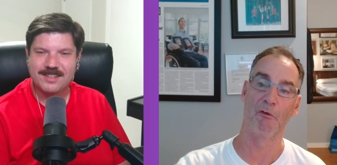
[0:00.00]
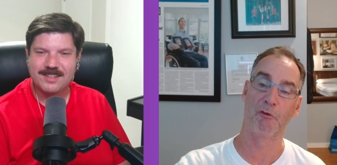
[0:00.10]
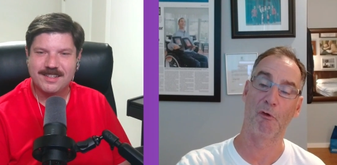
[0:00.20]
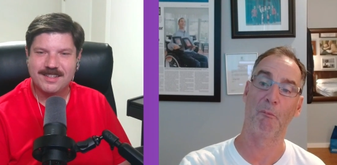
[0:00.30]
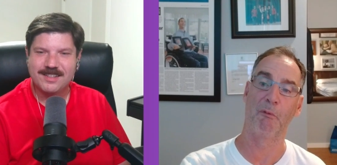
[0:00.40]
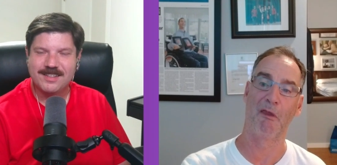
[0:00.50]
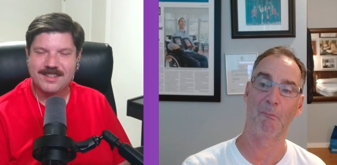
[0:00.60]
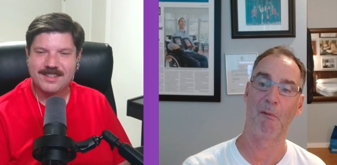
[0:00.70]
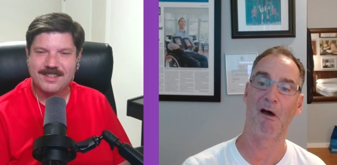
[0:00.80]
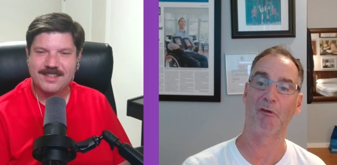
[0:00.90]
Speaker 1: in school
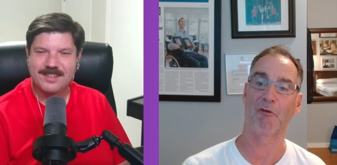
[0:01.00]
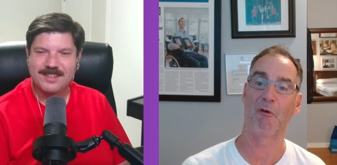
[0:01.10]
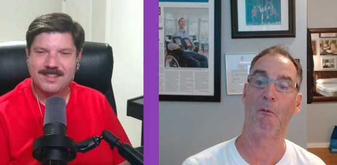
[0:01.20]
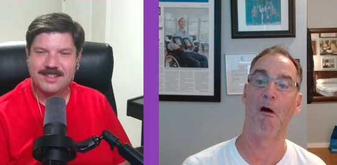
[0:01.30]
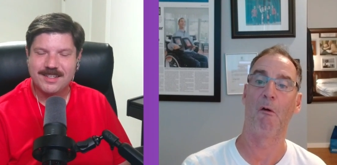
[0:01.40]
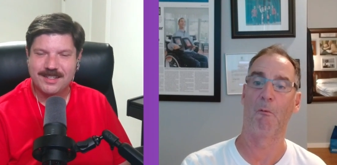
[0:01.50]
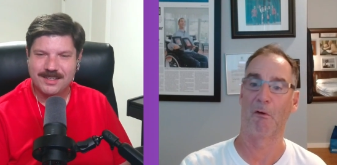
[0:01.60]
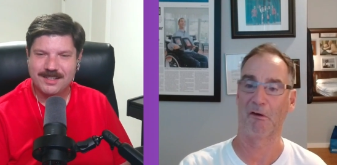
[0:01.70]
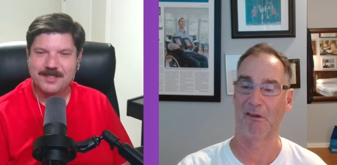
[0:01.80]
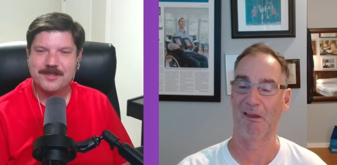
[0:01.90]
playing basketball,
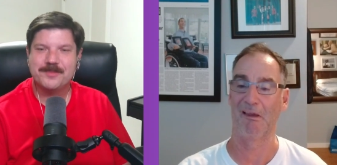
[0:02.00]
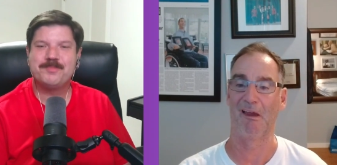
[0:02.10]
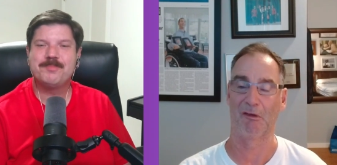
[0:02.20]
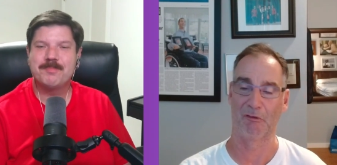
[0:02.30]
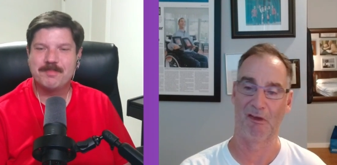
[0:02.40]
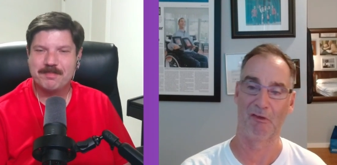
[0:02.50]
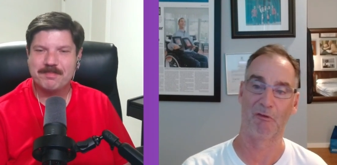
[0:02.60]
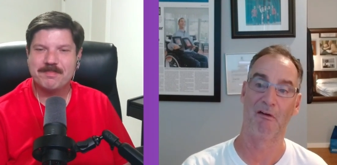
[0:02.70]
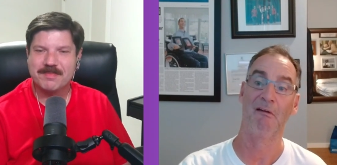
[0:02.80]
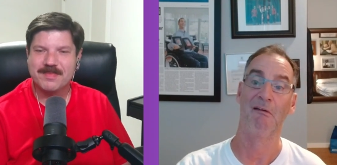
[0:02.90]
working,
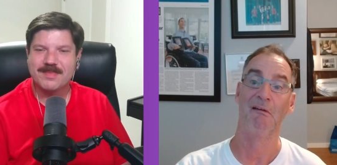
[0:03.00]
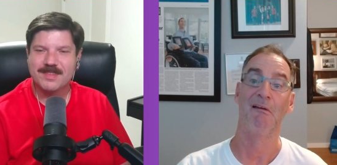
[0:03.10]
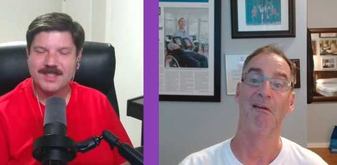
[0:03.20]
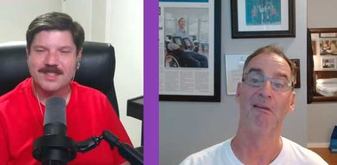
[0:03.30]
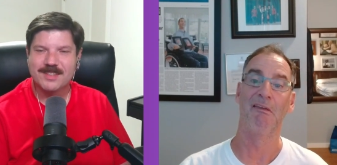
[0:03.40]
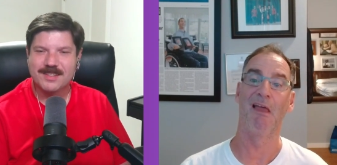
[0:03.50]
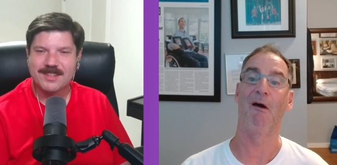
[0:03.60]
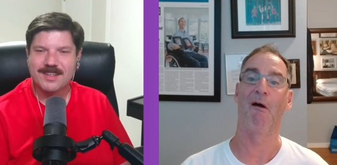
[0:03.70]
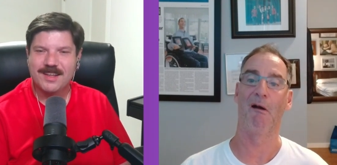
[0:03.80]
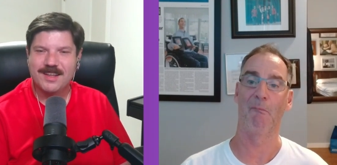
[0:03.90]
etc.
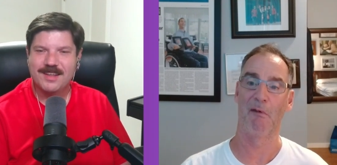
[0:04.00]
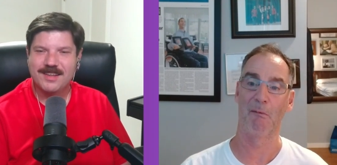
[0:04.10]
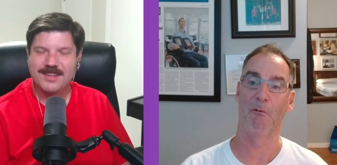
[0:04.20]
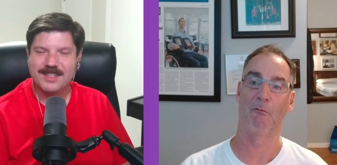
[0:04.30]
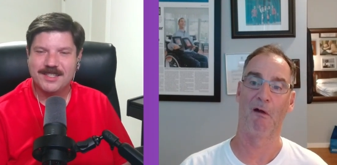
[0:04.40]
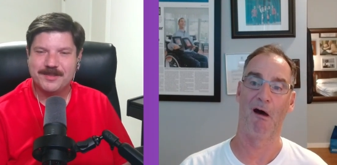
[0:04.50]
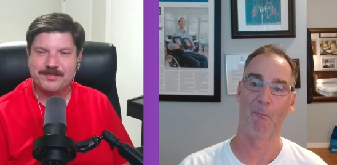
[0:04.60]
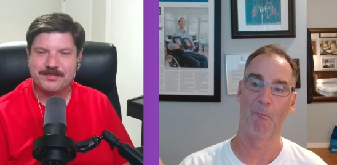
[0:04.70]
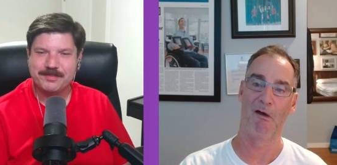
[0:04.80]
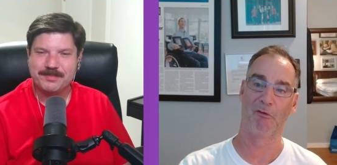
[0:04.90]
Now I'm able,
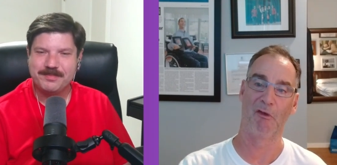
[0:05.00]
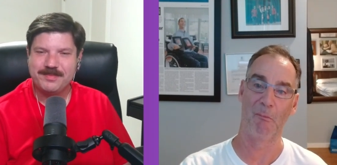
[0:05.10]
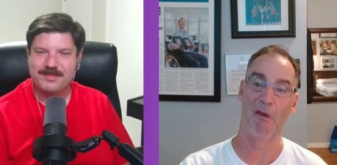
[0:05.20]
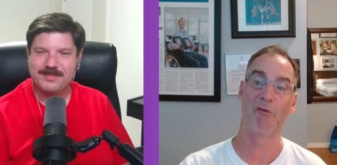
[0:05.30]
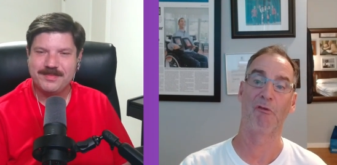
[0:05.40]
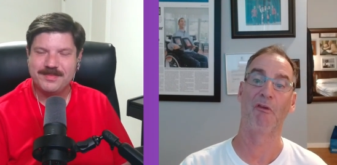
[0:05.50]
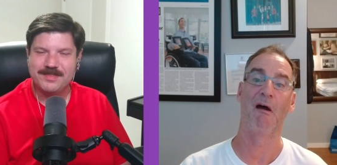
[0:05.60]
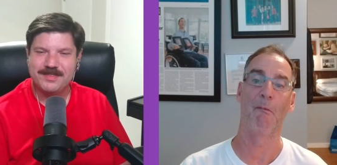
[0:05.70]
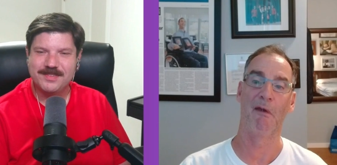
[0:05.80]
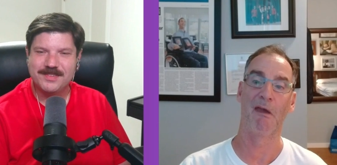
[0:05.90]
Rob, as I mentioned,
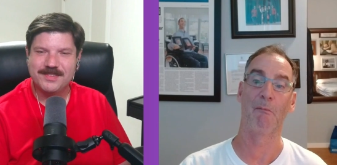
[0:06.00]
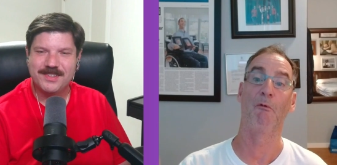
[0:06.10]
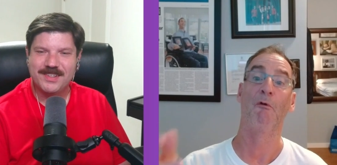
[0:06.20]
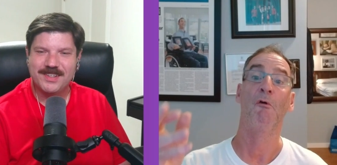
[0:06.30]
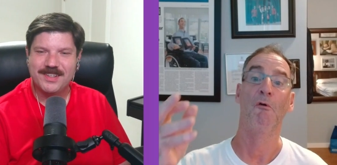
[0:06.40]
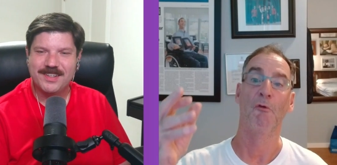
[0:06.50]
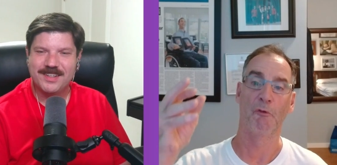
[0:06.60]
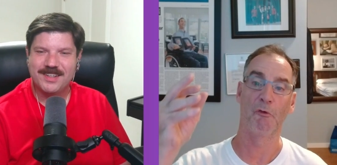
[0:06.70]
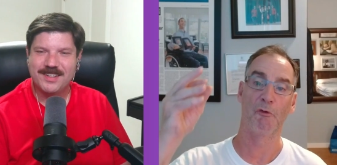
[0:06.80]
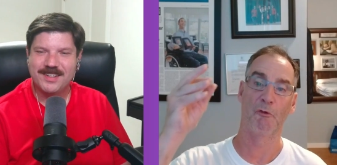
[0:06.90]
I'm able
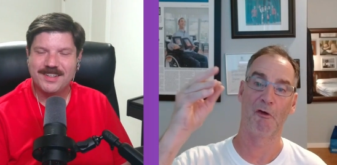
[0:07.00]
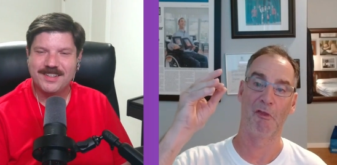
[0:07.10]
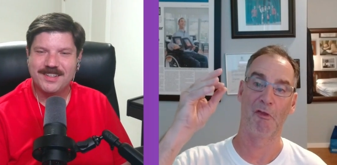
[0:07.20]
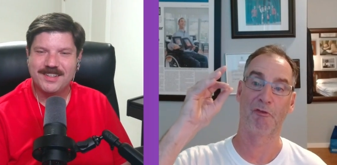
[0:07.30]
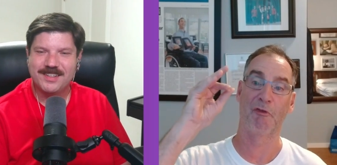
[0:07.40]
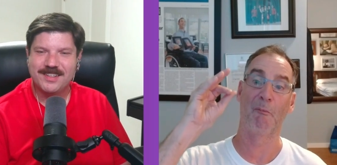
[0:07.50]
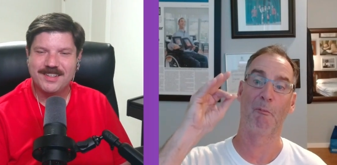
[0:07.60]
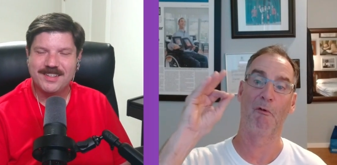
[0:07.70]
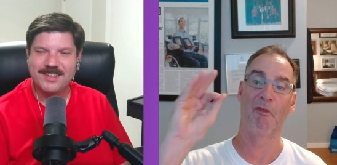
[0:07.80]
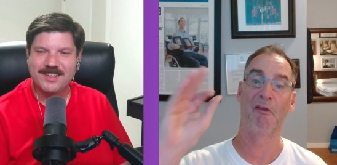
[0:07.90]
to enjoy the
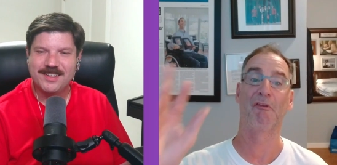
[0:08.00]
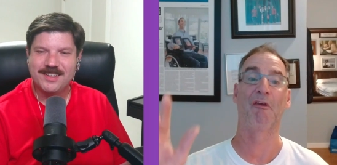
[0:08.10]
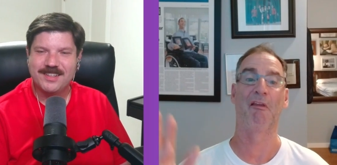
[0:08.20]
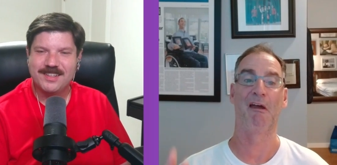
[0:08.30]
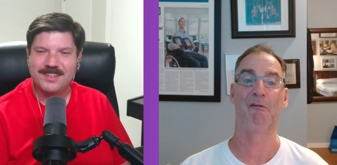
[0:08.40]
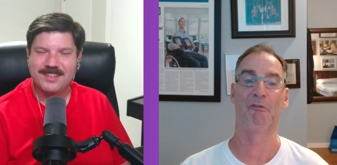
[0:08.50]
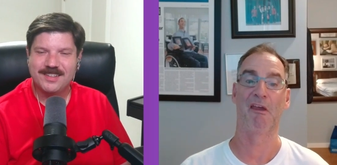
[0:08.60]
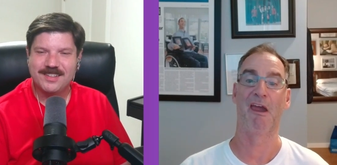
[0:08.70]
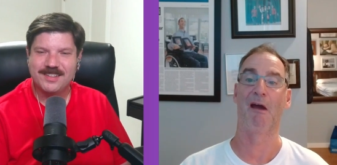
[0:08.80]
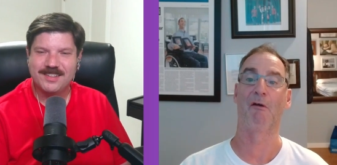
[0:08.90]
simple things in life,
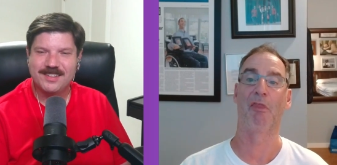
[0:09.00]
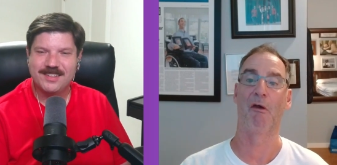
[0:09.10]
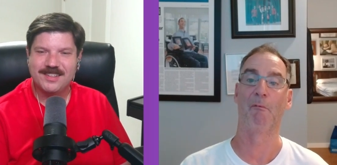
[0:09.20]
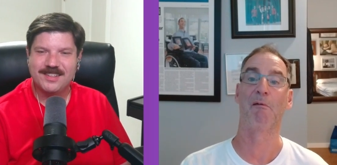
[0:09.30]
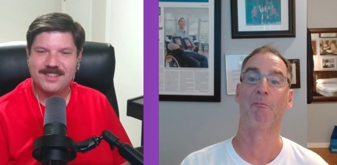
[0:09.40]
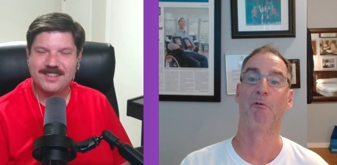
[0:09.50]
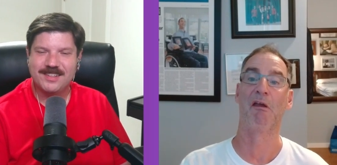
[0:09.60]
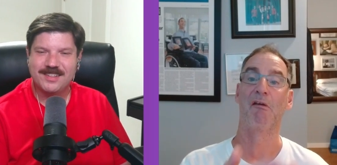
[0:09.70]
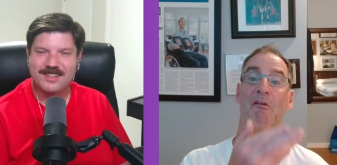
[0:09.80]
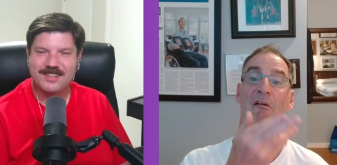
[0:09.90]
the air that we
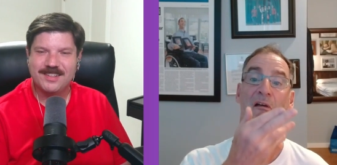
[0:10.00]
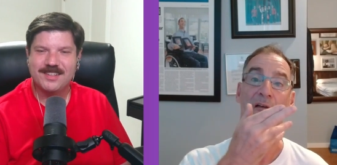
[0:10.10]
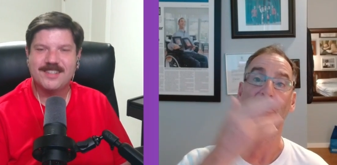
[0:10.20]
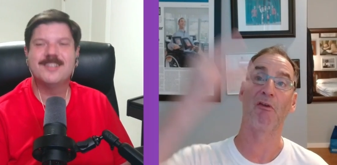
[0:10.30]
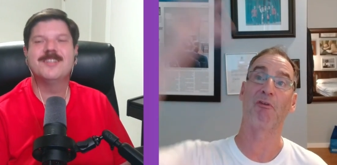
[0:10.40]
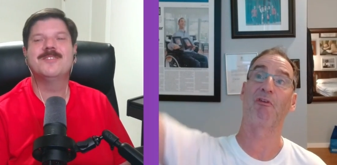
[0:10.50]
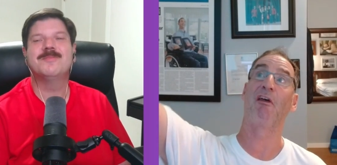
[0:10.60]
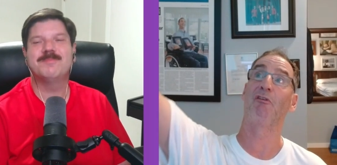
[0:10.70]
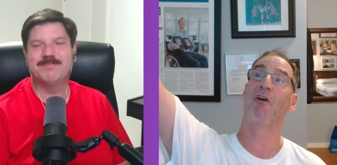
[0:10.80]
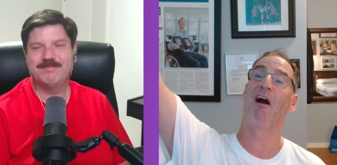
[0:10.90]
breathe, the
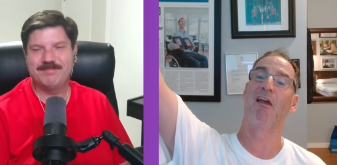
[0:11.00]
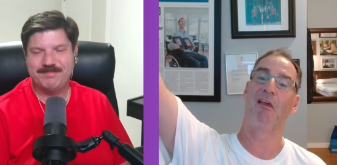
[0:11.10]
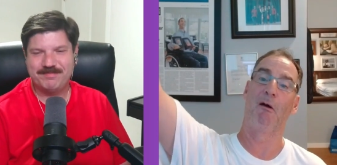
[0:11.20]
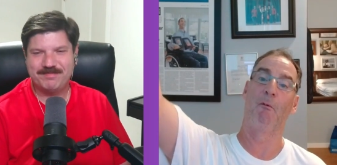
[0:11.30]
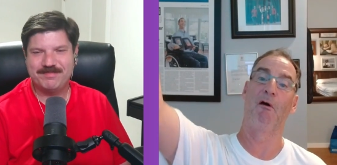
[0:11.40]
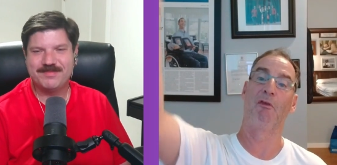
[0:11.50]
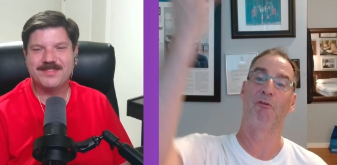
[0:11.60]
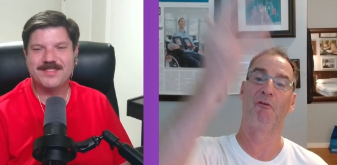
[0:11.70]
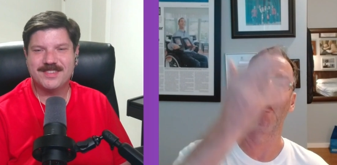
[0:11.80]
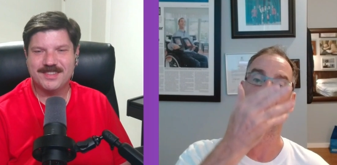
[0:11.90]
sunshine on one's
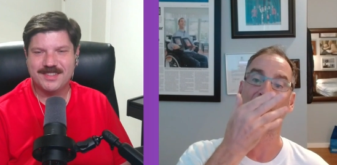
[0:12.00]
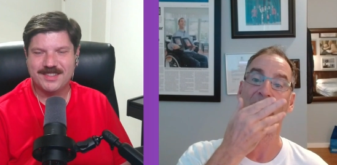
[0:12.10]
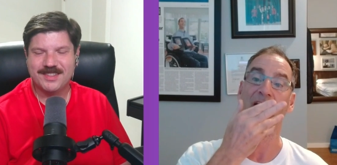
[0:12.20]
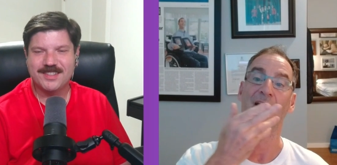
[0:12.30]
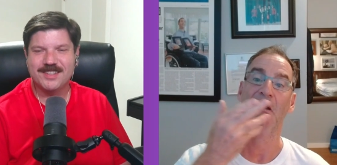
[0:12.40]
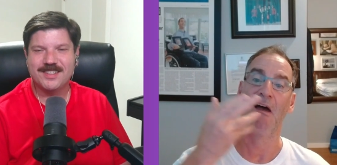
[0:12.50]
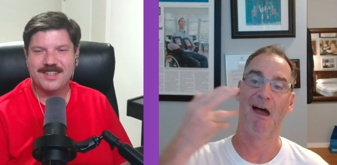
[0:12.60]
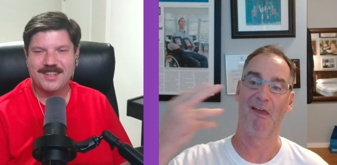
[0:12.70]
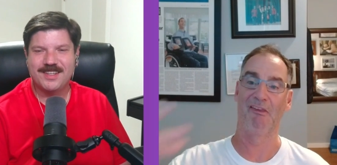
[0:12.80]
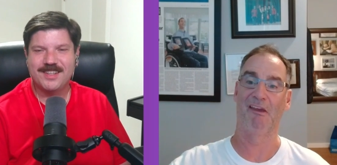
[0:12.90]
face,
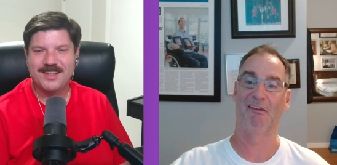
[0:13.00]
and the